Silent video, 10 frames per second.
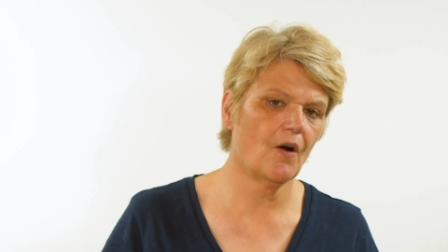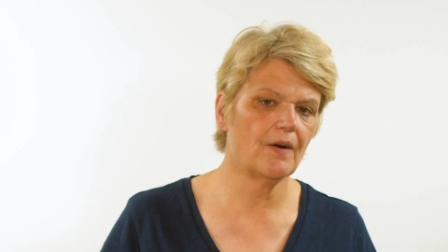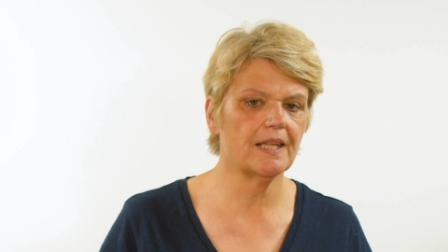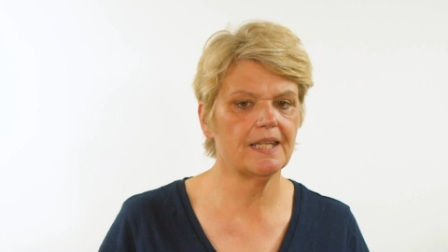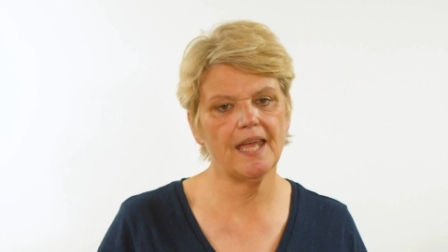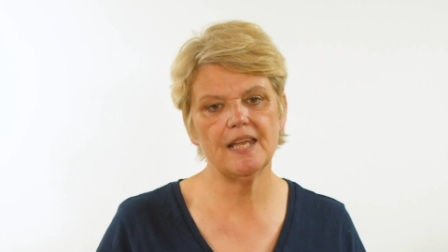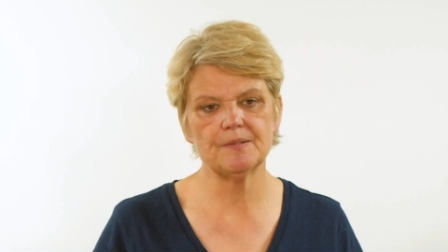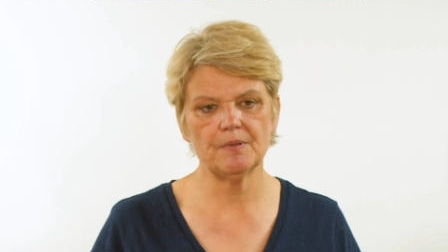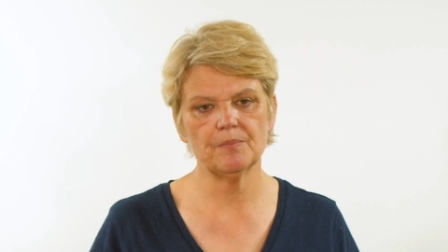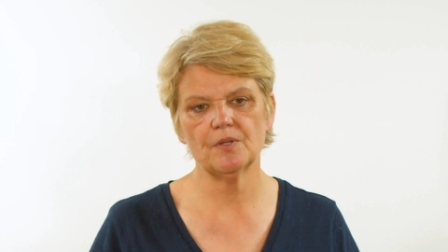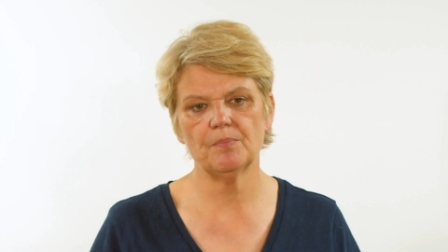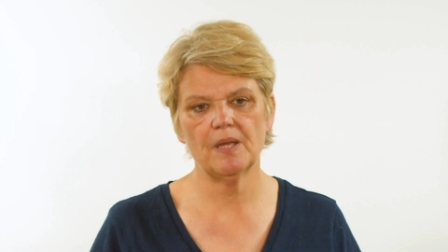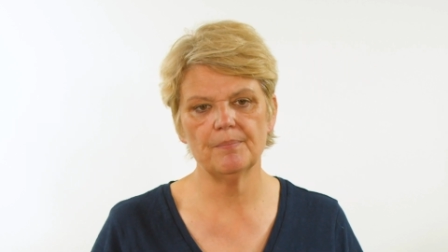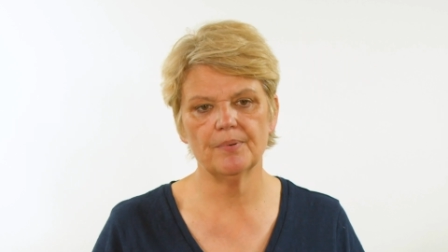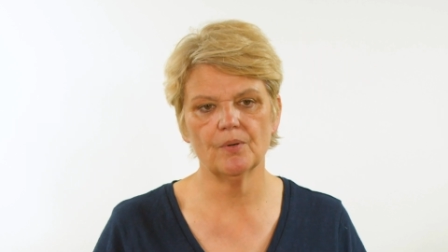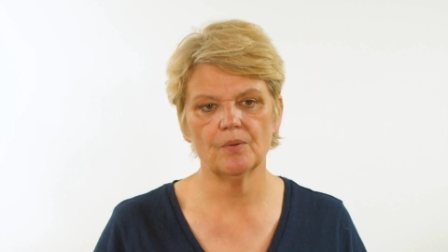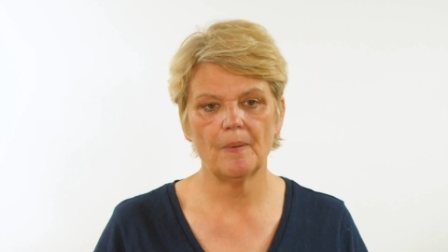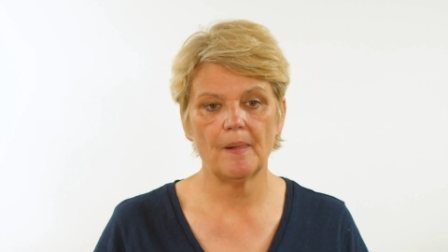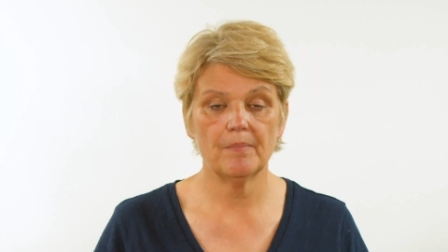our engagement with people,